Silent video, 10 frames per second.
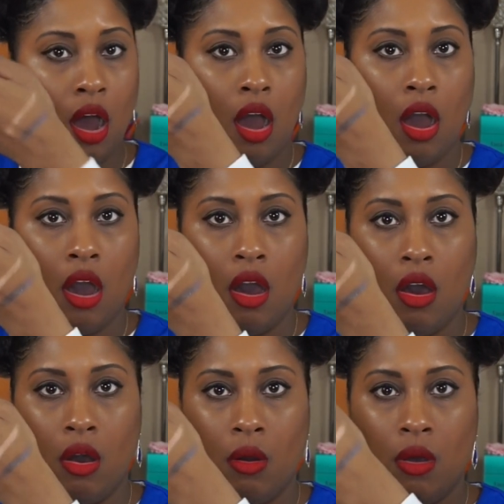
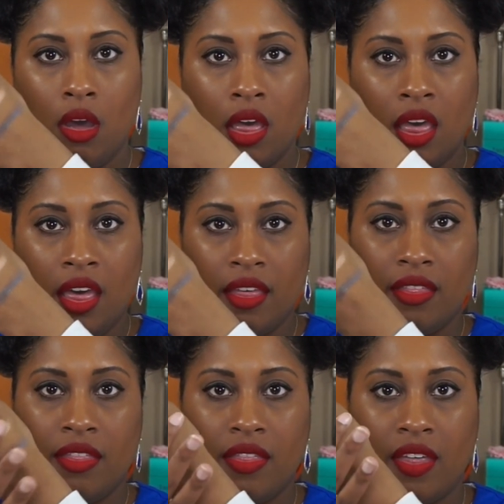Oh,
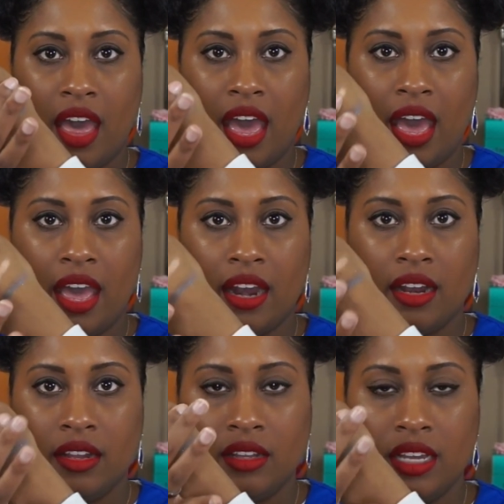that
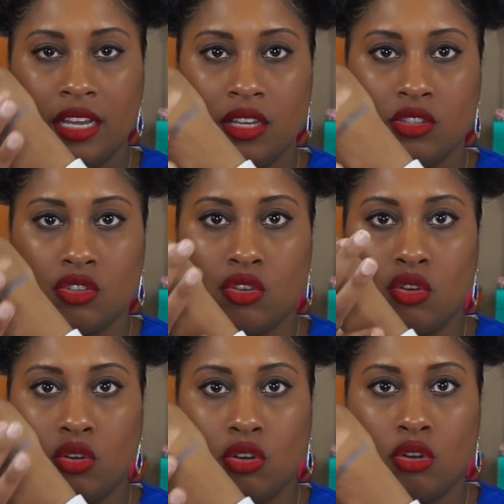is
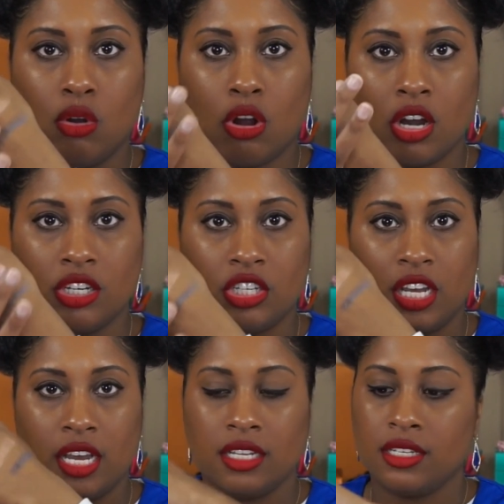
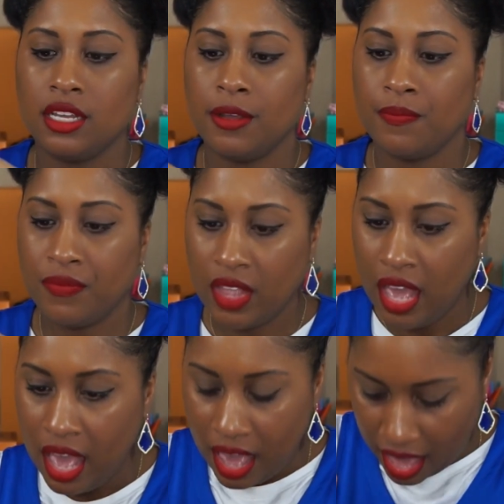gorgeous.
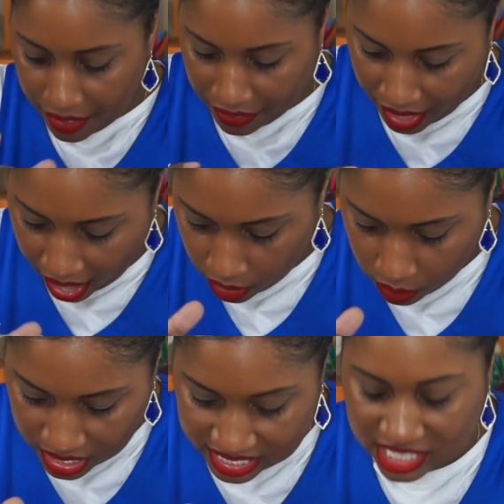And that
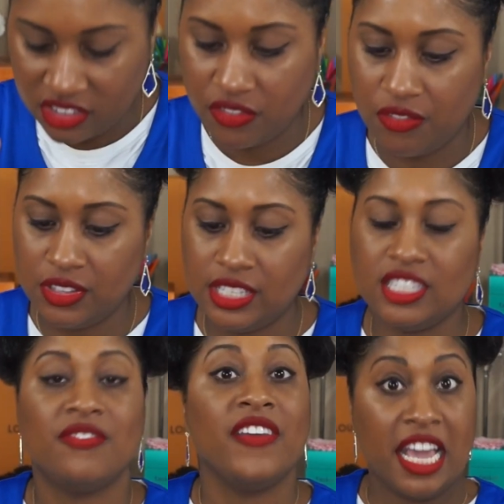was
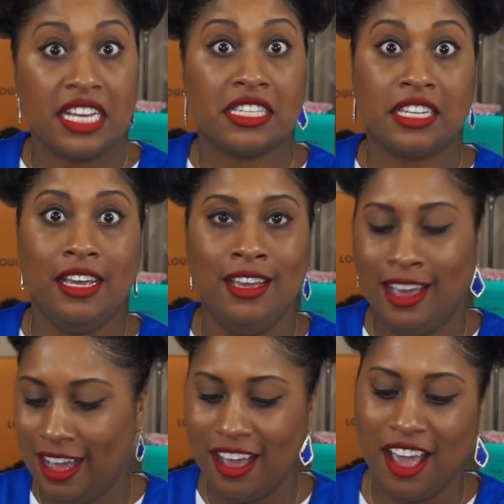Sphinx.
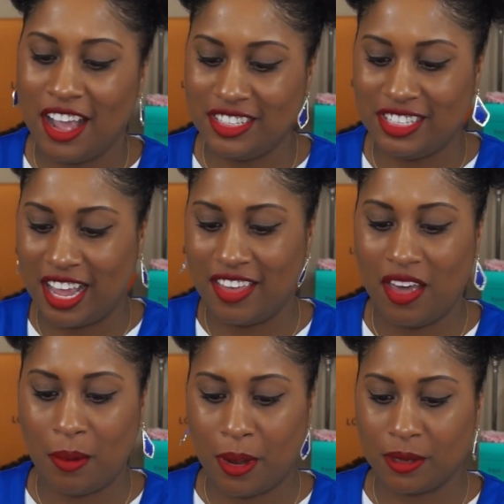I hate saying
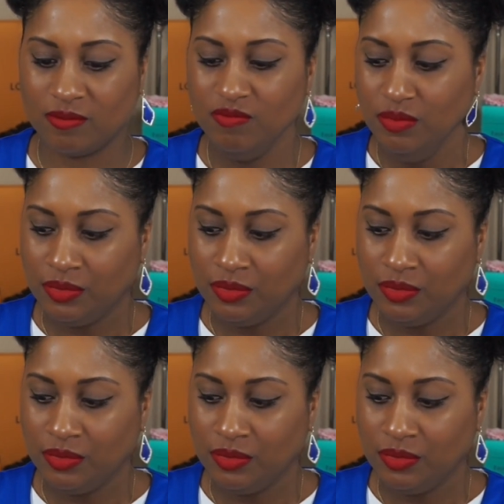that word.